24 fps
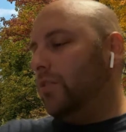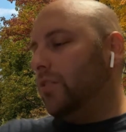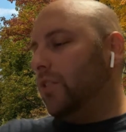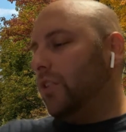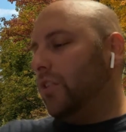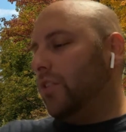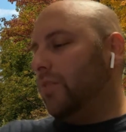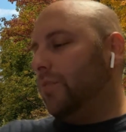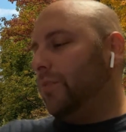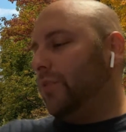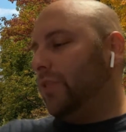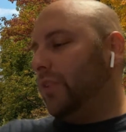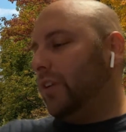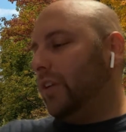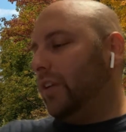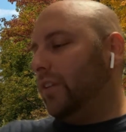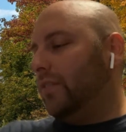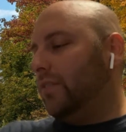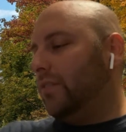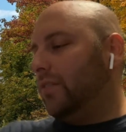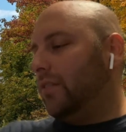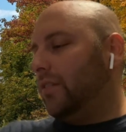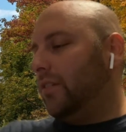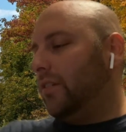hard to
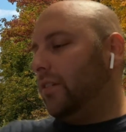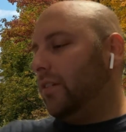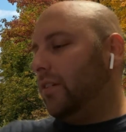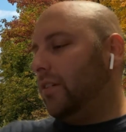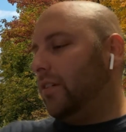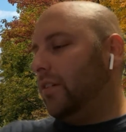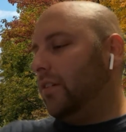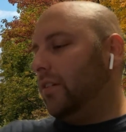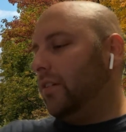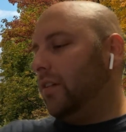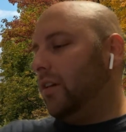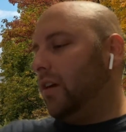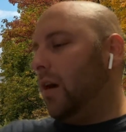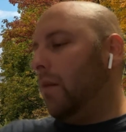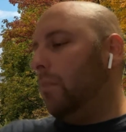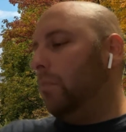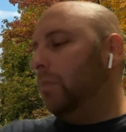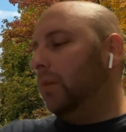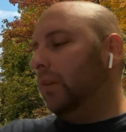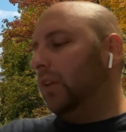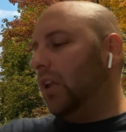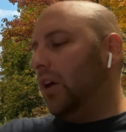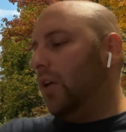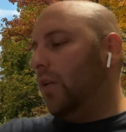predict a
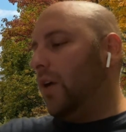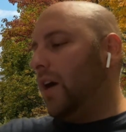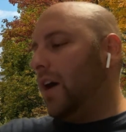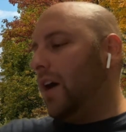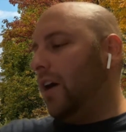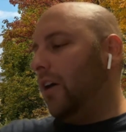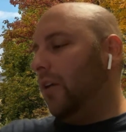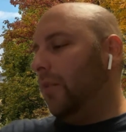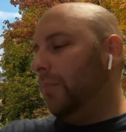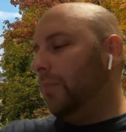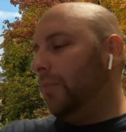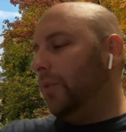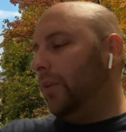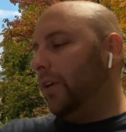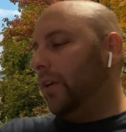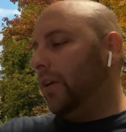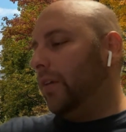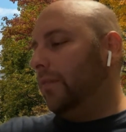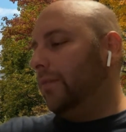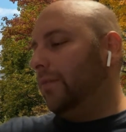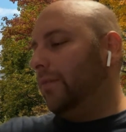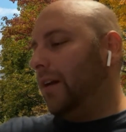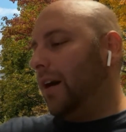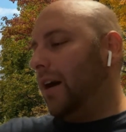blowout, but
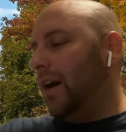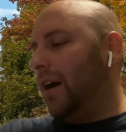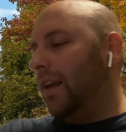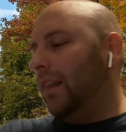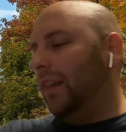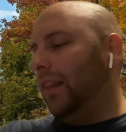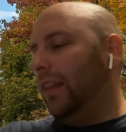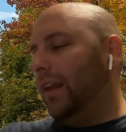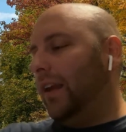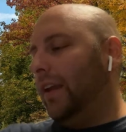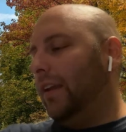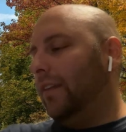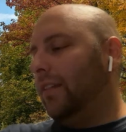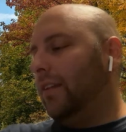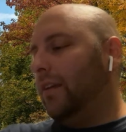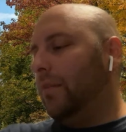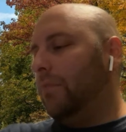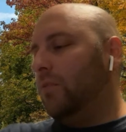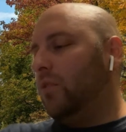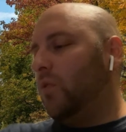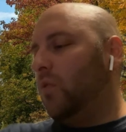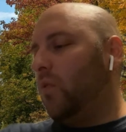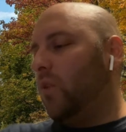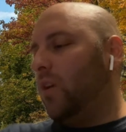I like
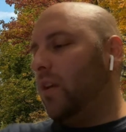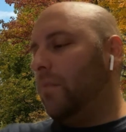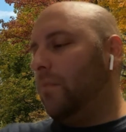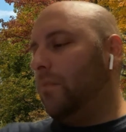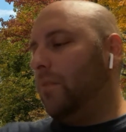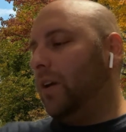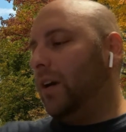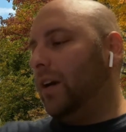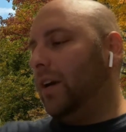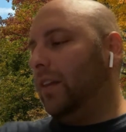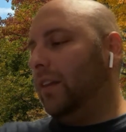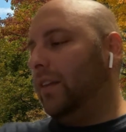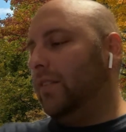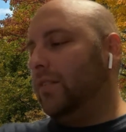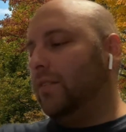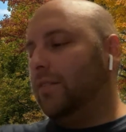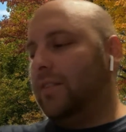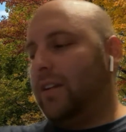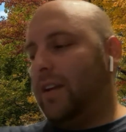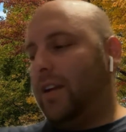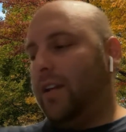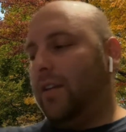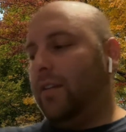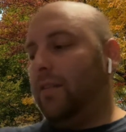them to win by at least
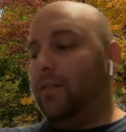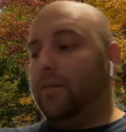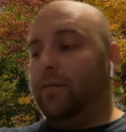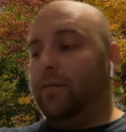10.